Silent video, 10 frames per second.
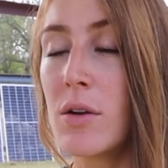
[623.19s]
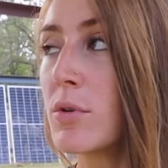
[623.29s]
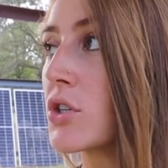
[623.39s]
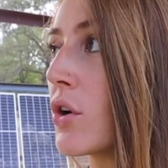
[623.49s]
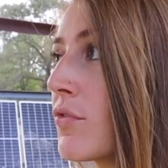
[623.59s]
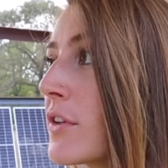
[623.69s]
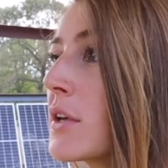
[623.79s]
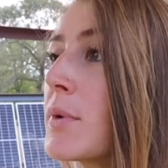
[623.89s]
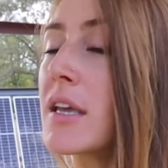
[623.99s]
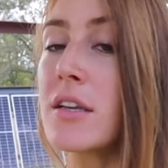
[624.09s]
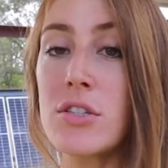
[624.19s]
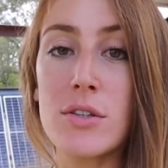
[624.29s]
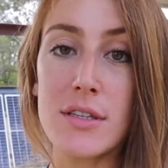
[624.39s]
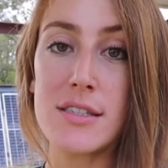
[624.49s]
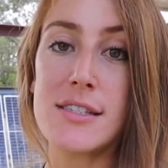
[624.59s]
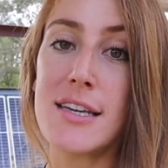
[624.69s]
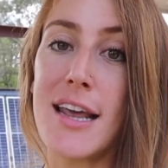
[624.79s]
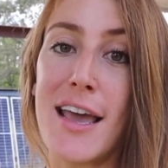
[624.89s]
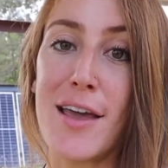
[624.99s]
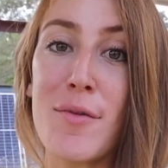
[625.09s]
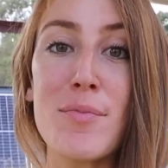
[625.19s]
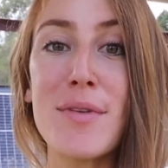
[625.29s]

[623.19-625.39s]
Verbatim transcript: which hopefully we can do this today